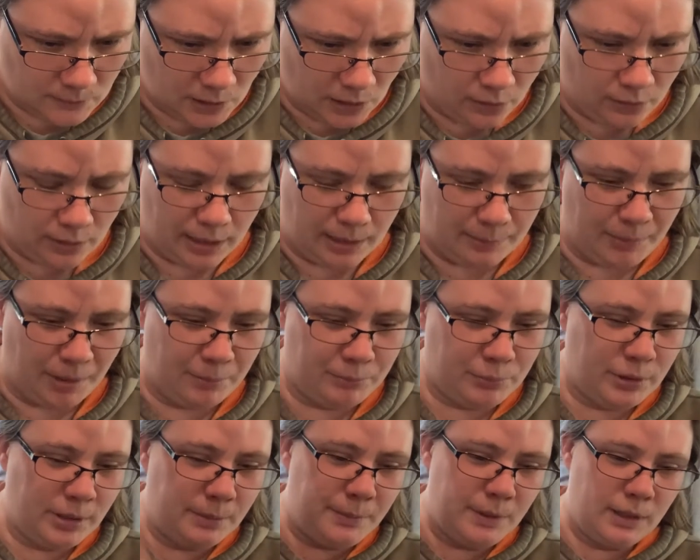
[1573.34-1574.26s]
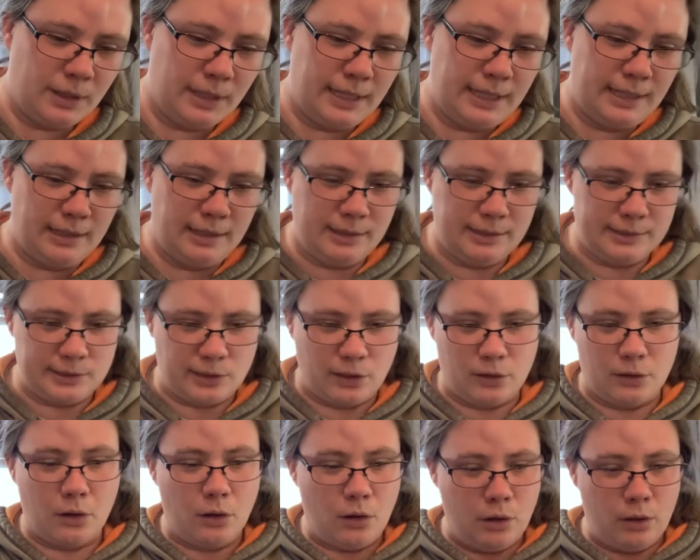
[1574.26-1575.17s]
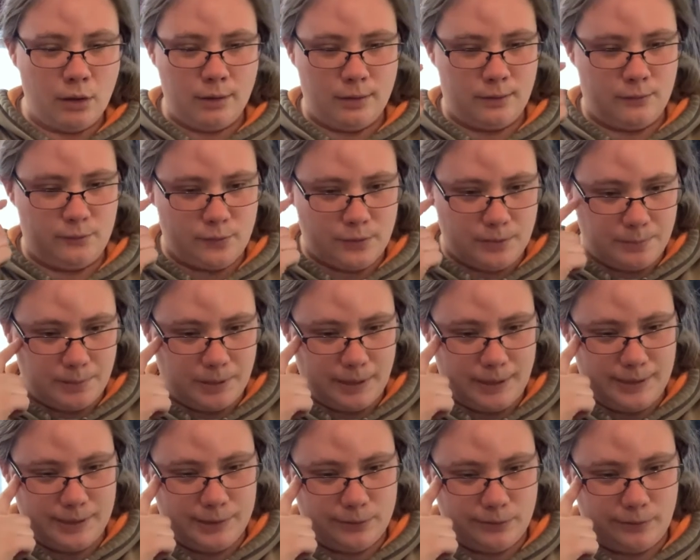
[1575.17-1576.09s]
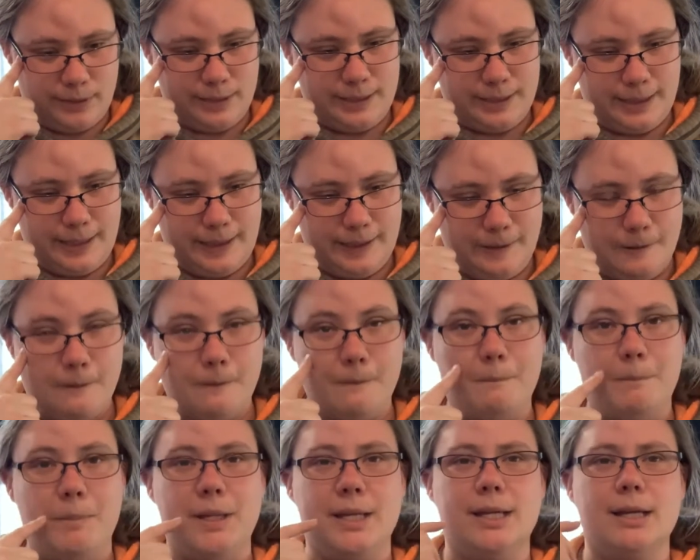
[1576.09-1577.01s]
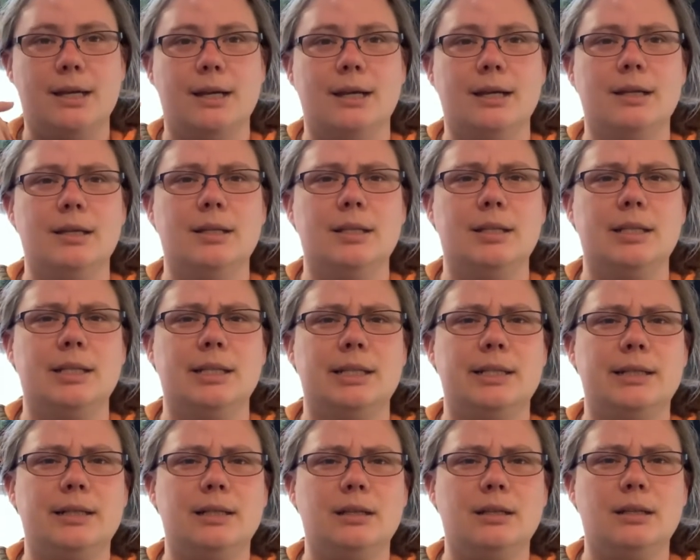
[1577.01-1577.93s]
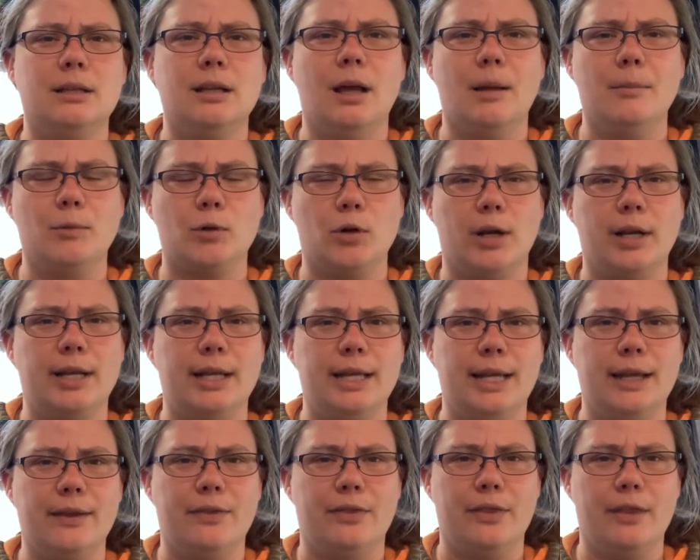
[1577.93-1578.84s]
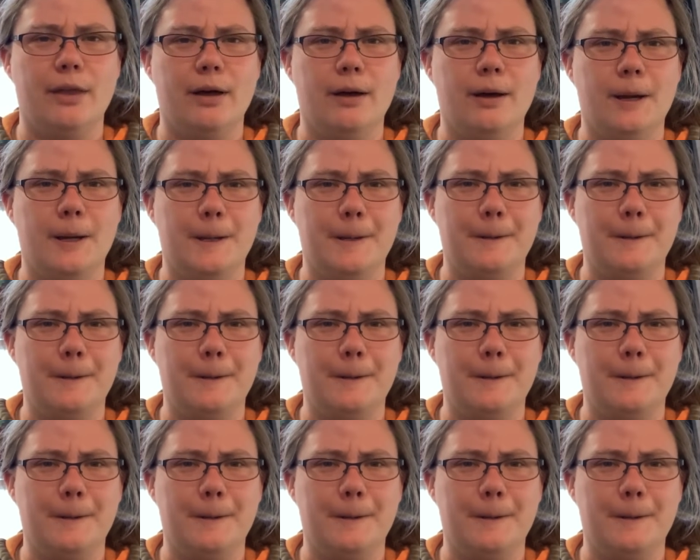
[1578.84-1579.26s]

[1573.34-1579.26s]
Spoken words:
Okay, my primulinas are all over the place right now because I'm trying to get the